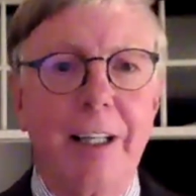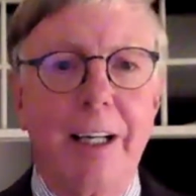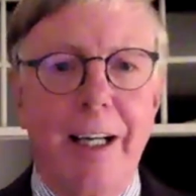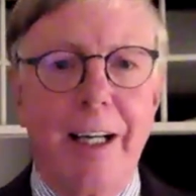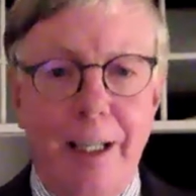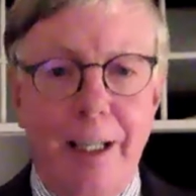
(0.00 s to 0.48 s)

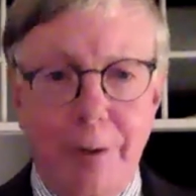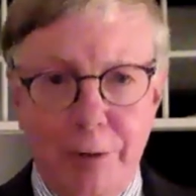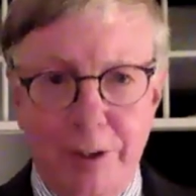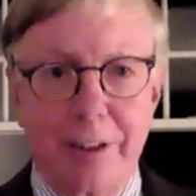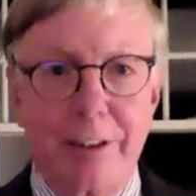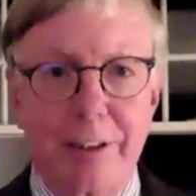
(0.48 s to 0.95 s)

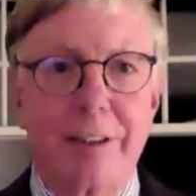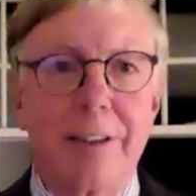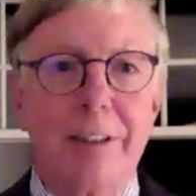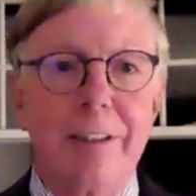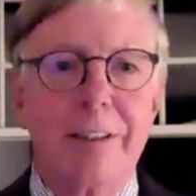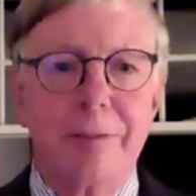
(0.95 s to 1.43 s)
housing,
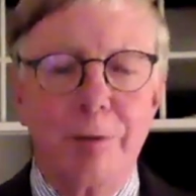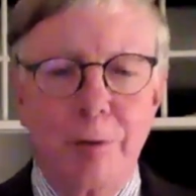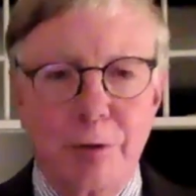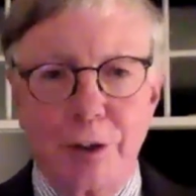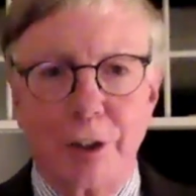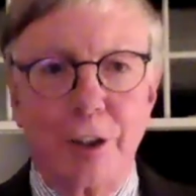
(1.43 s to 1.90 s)
food
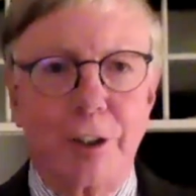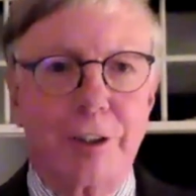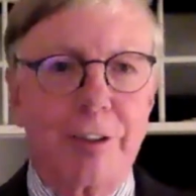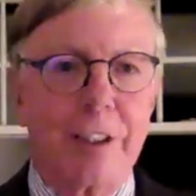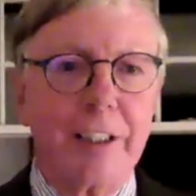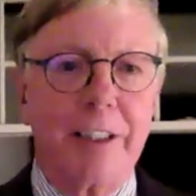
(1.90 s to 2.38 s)

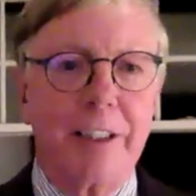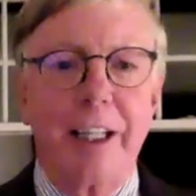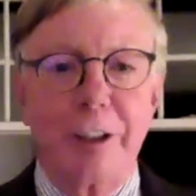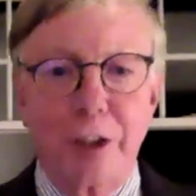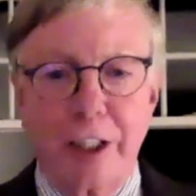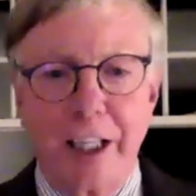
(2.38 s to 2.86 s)
security,
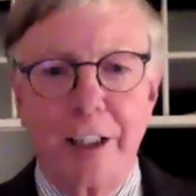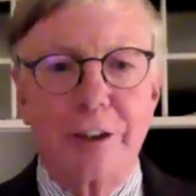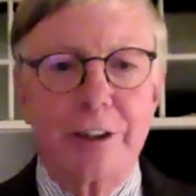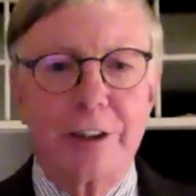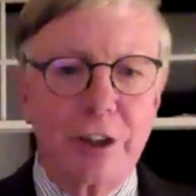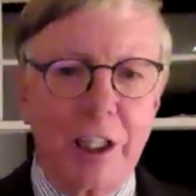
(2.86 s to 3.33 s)

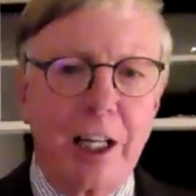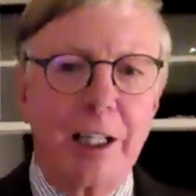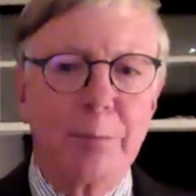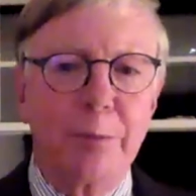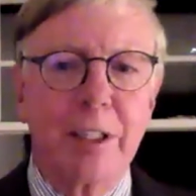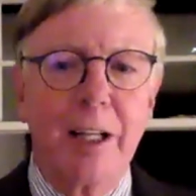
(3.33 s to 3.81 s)
education,
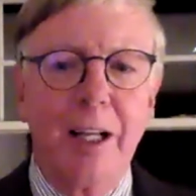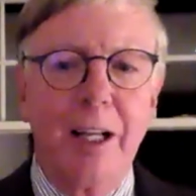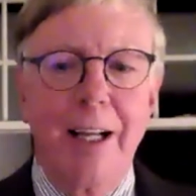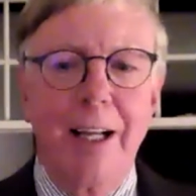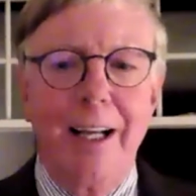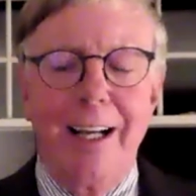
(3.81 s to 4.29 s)
jobs.
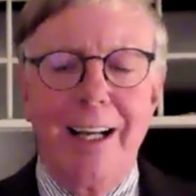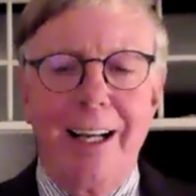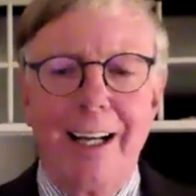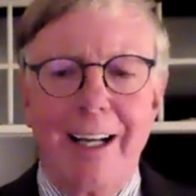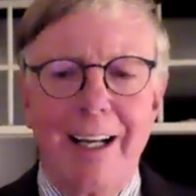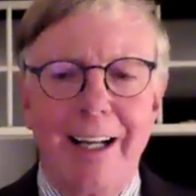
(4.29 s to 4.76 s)

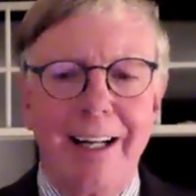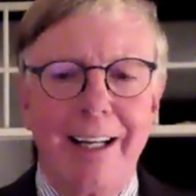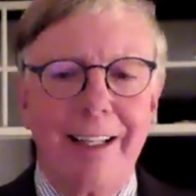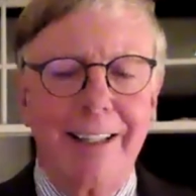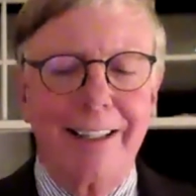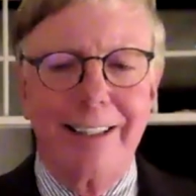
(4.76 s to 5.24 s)

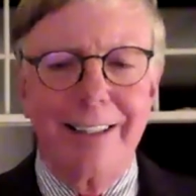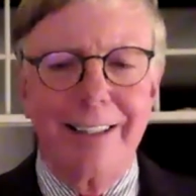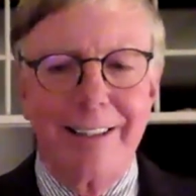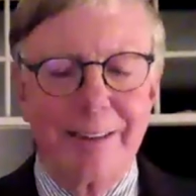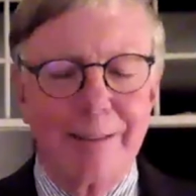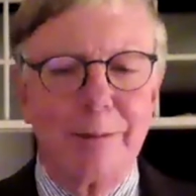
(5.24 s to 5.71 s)
And
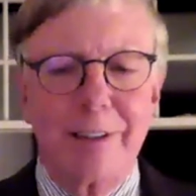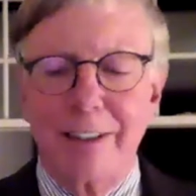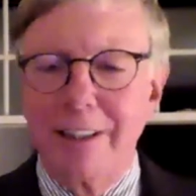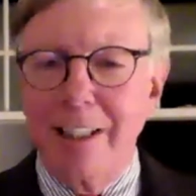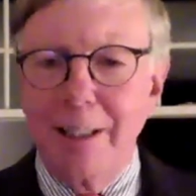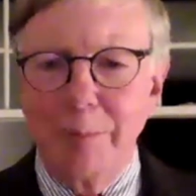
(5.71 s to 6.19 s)
the
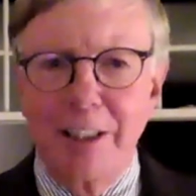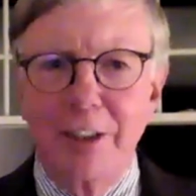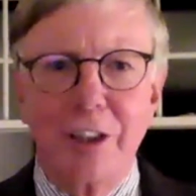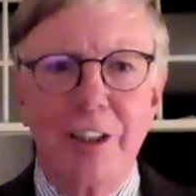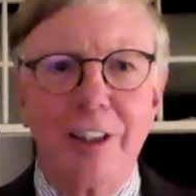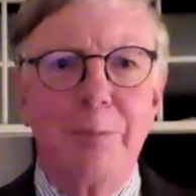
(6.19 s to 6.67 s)
timing is
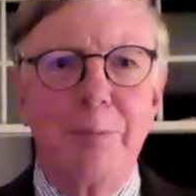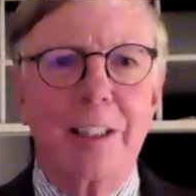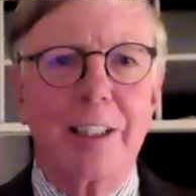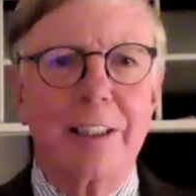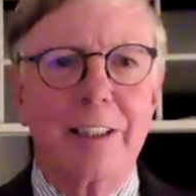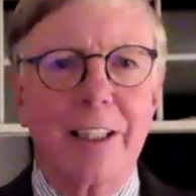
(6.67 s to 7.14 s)
good,
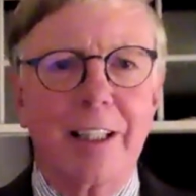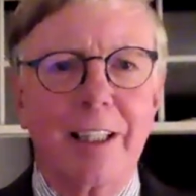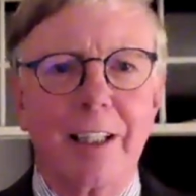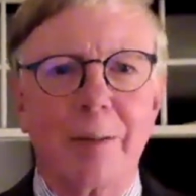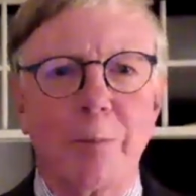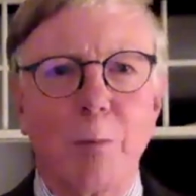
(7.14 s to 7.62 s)
because I
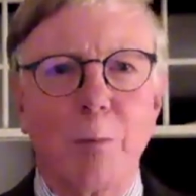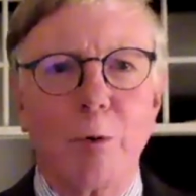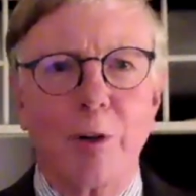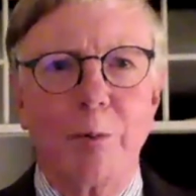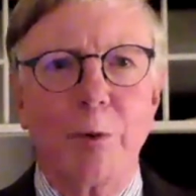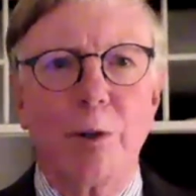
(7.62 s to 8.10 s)
think more
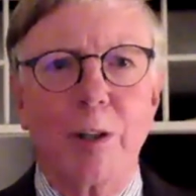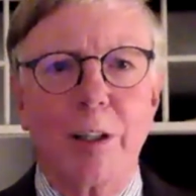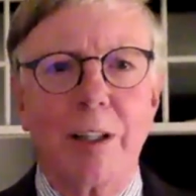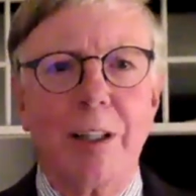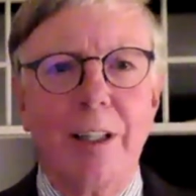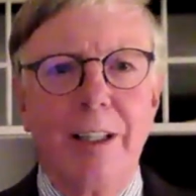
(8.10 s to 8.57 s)
and
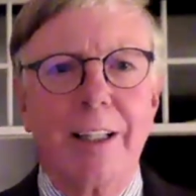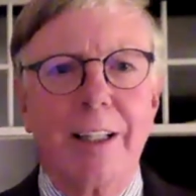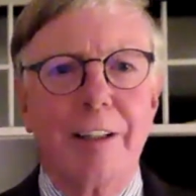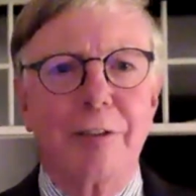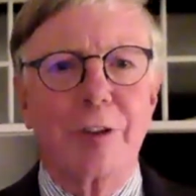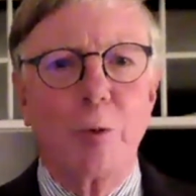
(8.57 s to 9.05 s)
more
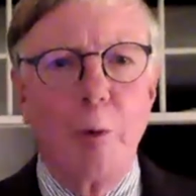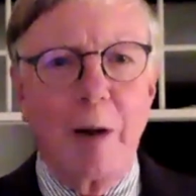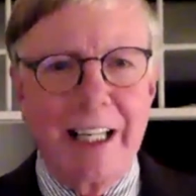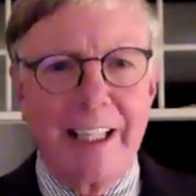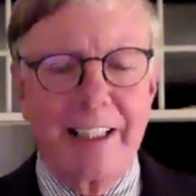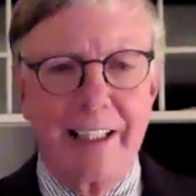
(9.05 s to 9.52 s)
there's an
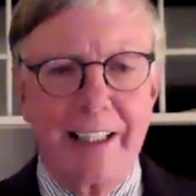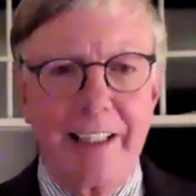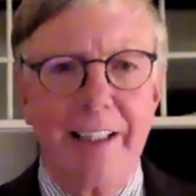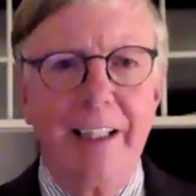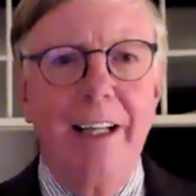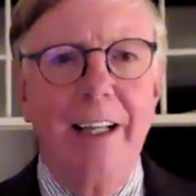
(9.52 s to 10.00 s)

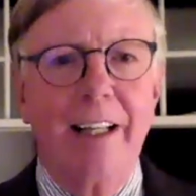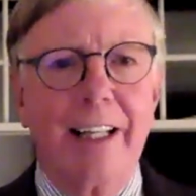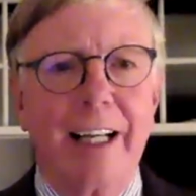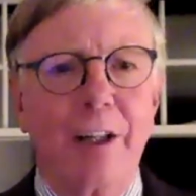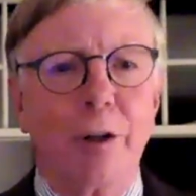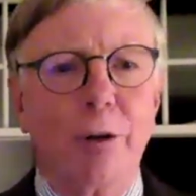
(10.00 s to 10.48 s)
awakening
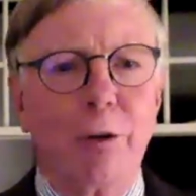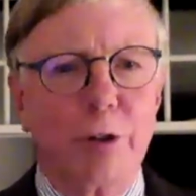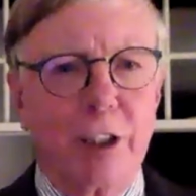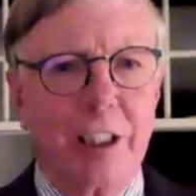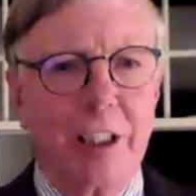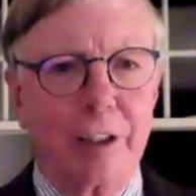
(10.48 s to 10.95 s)
that those are
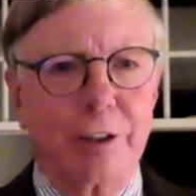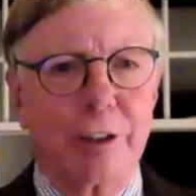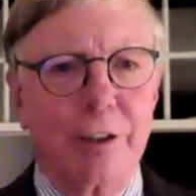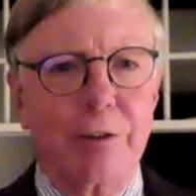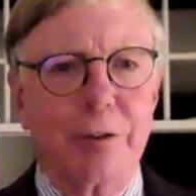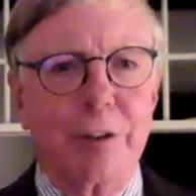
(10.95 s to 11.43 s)
the
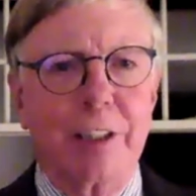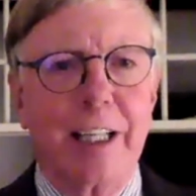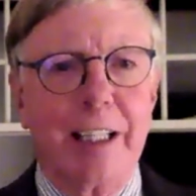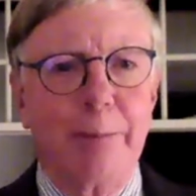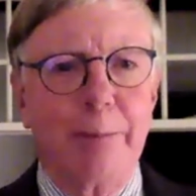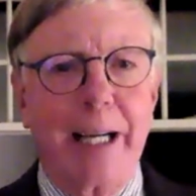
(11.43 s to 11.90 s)
issues that
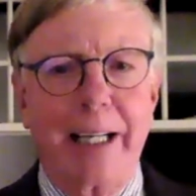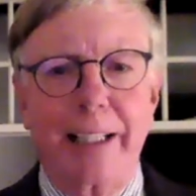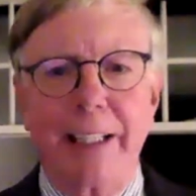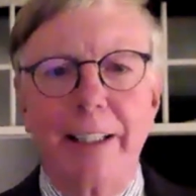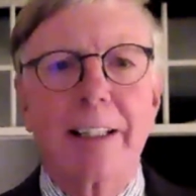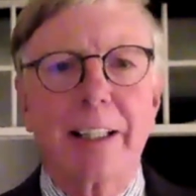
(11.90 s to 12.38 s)
impact
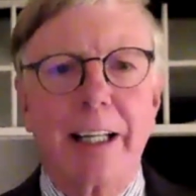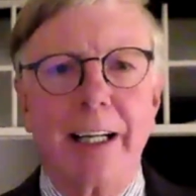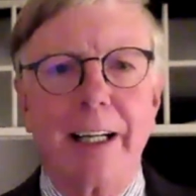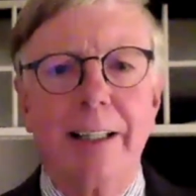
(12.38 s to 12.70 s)
healthcare